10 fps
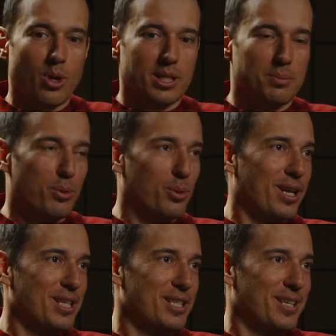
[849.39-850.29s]
or less
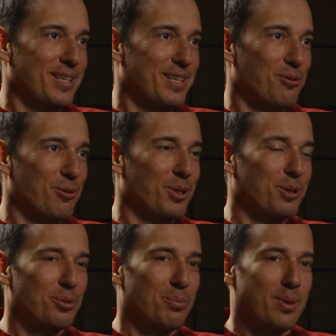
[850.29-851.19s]
progressing
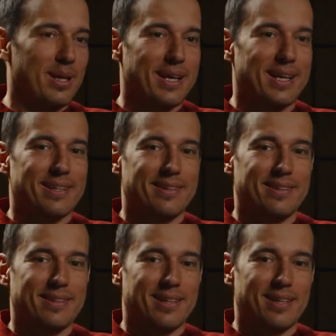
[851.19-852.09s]
according to
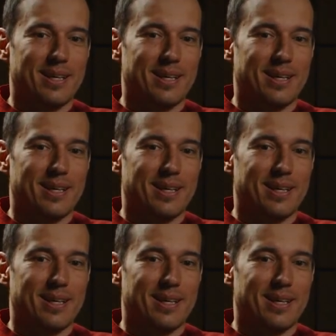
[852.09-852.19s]
plan,